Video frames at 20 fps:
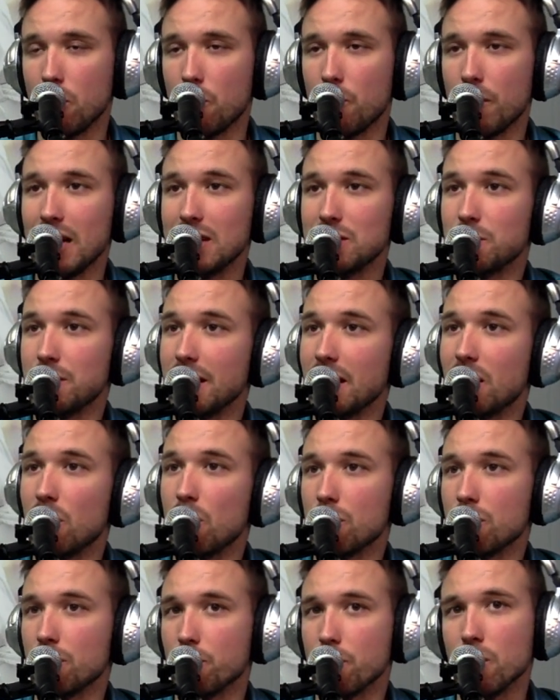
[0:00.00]
Whereas when they go
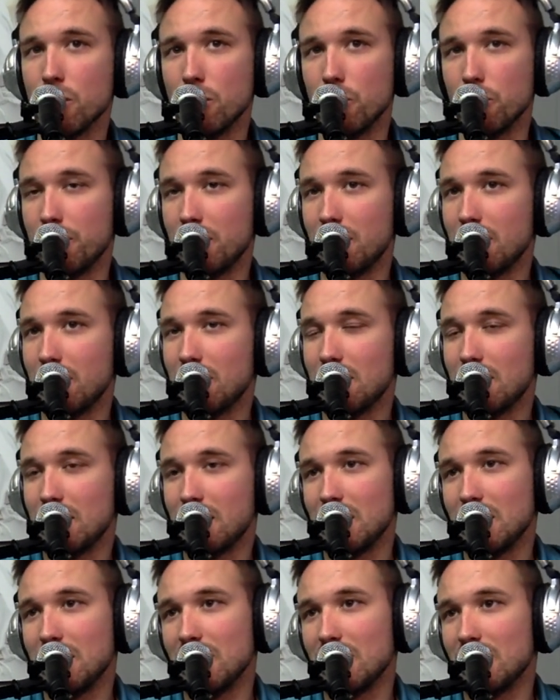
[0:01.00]
on the road,
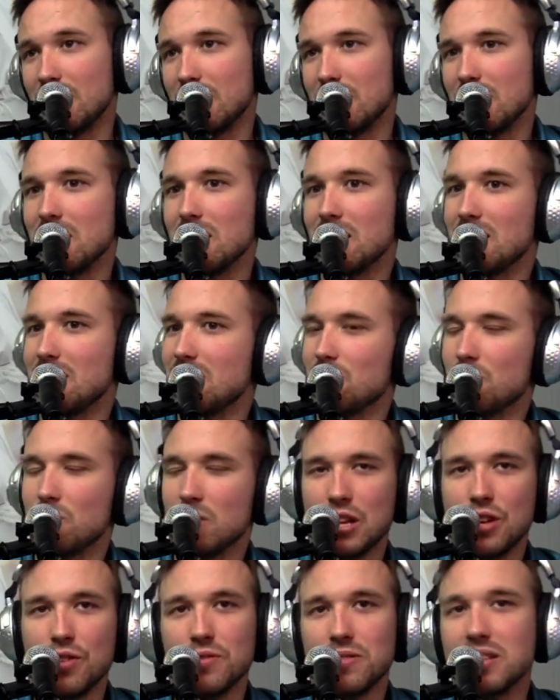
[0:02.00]

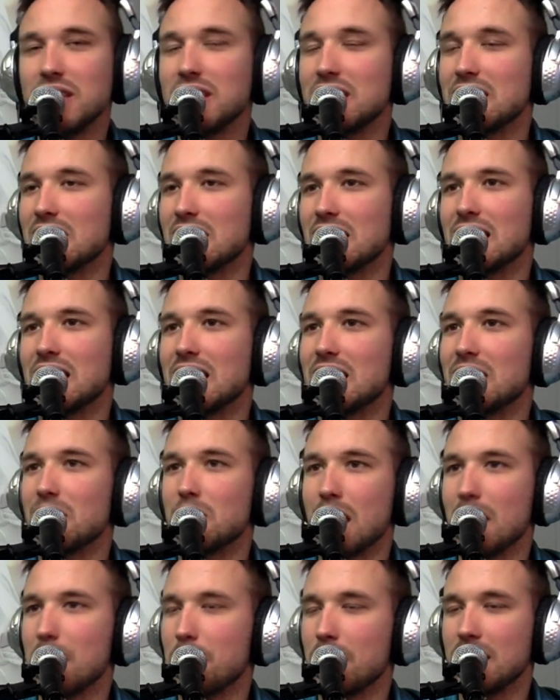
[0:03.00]
when you've seen it again
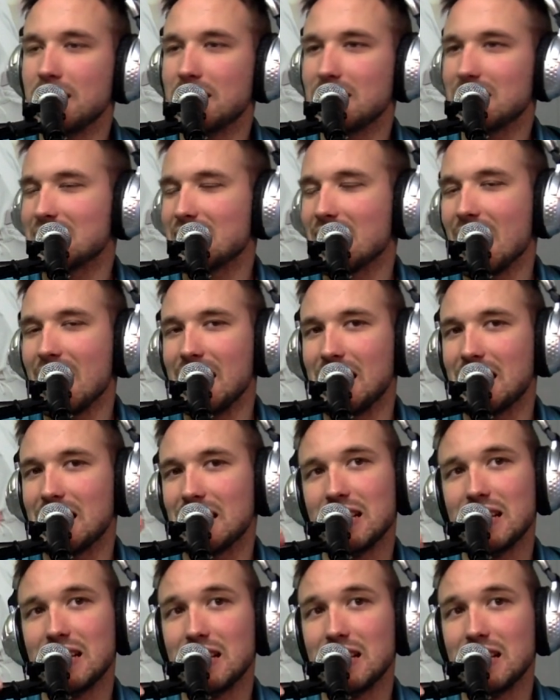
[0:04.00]
at places like,